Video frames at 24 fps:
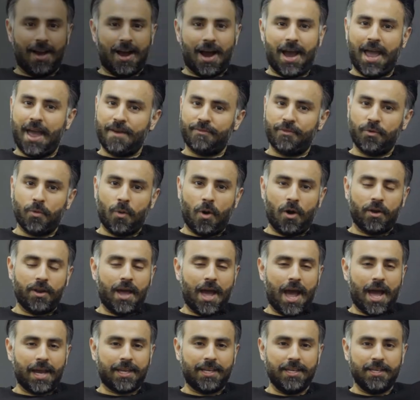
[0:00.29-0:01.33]
Hi
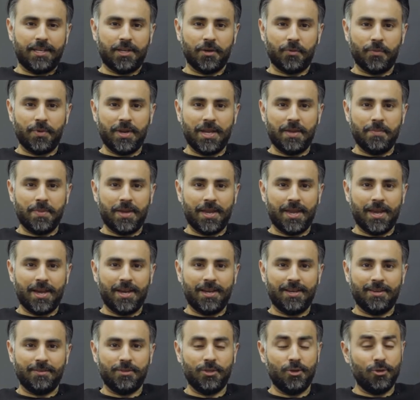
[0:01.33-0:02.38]
everyone, Aky Karim
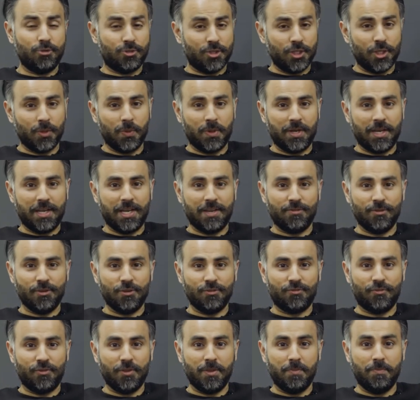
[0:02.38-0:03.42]
here. Used to doing
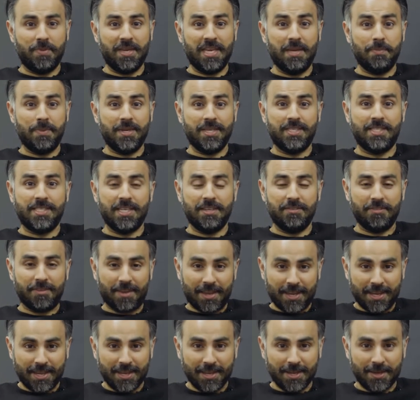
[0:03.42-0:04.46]
interviews for the
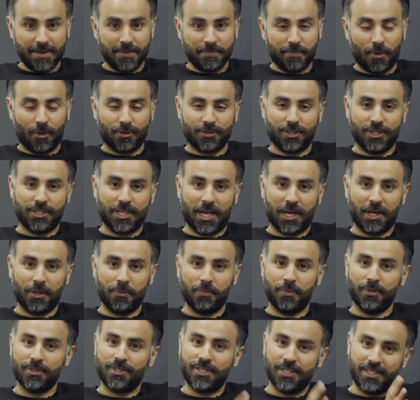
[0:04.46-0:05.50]
BBTV Boxing
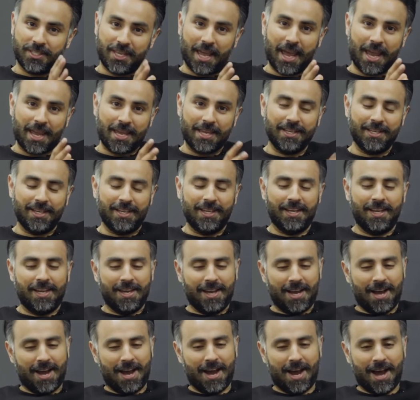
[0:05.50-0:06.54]
channel, but today
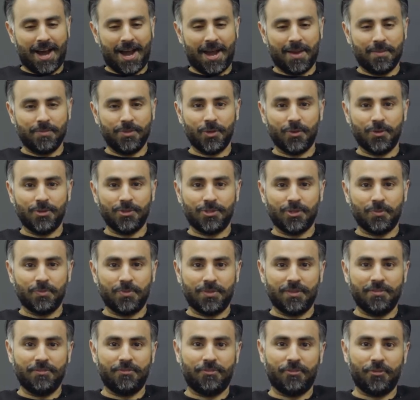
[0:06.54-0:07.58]
I'm doing
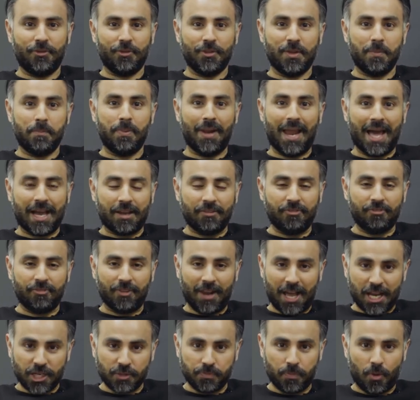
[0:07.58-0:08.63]
something for the Black
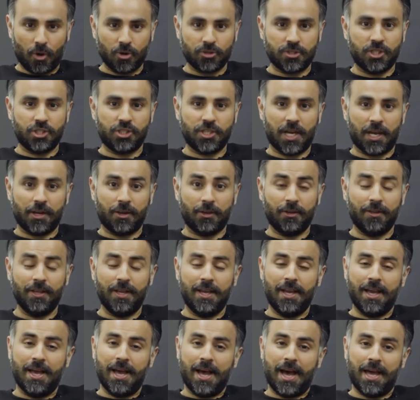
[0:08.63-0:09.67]
Flash Boxing channel,
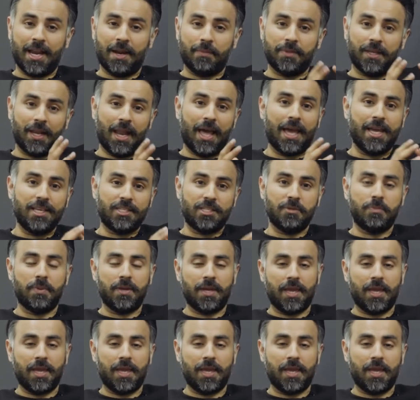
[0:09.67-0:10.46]
and I'm delighted to be